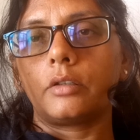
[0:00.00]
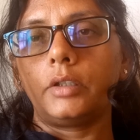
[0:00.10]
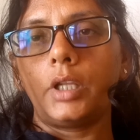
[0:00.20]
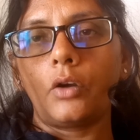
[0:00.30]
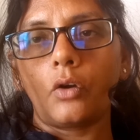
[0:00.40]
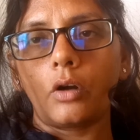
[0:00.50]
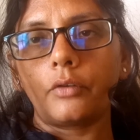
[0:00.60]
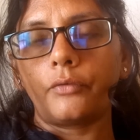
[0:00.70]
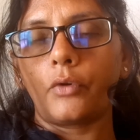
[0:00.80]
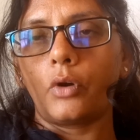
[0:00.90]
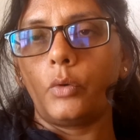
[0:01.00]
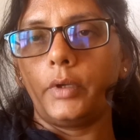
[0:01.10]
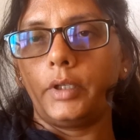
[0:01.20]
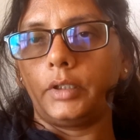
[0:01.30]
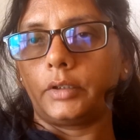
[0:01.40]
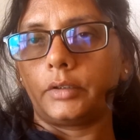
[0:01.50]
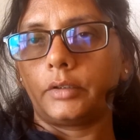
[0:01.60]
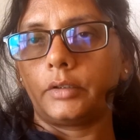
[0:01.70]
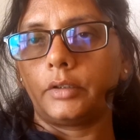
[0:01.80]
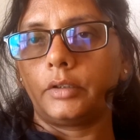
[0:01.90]
they're not following
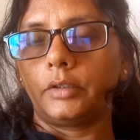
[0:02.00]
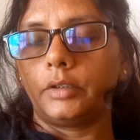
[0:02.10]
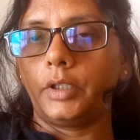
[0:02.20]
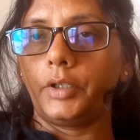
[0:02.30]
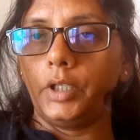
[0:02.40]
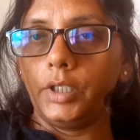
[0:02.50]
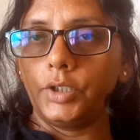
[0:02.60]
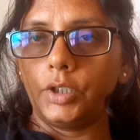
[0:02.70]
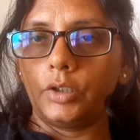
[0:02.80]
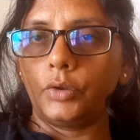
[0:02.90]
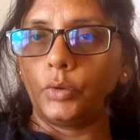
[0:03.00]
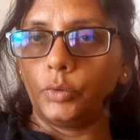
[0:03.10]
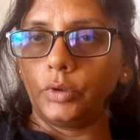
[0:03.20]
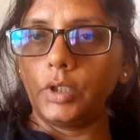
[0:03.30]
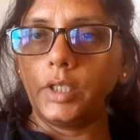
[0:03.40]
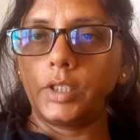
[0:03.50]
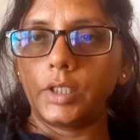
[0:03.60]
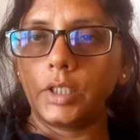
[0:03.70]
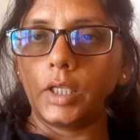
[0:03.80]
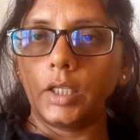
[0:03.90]
the religion to its
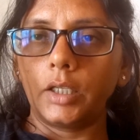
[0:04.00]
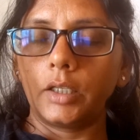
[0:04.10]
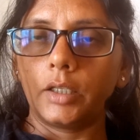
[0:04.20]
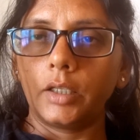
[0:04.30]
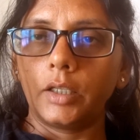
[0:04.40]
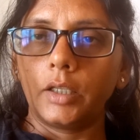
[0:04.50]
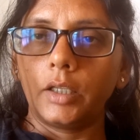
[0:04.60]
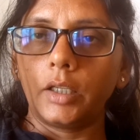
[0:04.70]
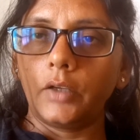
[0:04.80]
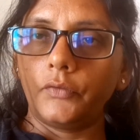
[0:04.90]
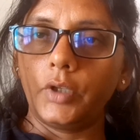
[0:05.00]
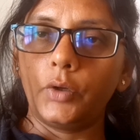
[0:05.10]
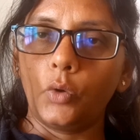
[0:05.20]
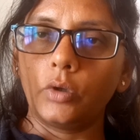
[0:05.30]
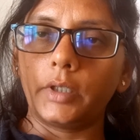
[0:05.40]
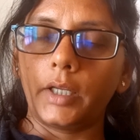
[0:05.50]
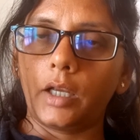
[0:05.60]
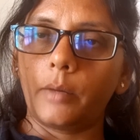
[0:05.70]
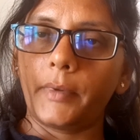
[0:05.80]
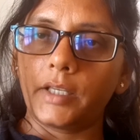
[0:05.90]
T if they don't take
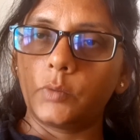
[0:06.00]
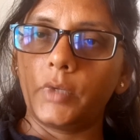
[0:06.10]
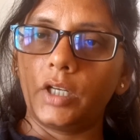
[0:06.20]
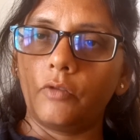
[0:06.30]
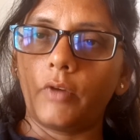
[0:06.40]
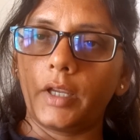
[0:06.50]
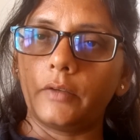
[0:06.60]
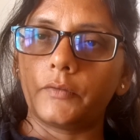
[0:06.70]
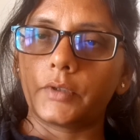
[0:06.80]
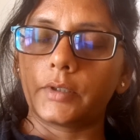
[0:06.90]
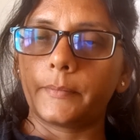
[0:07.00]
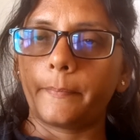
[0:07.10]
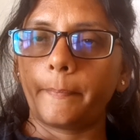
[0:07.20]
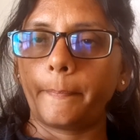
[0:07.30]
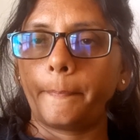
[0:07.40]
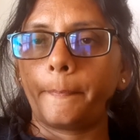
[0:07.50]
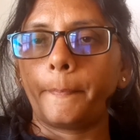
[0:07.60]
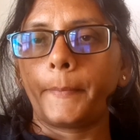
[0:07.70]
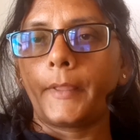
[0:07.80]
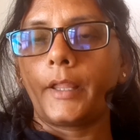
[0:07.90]
up as many wives.
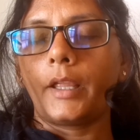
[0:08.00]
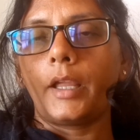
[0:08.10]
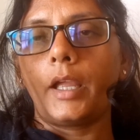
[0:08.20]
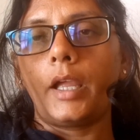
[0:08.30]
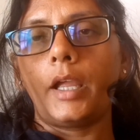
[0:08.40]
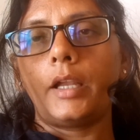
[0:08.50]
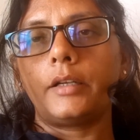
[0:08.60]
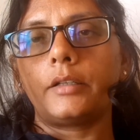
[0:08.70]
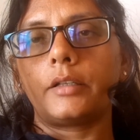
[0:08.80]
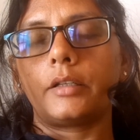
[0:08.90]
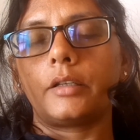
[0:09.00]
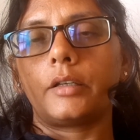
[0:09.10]
And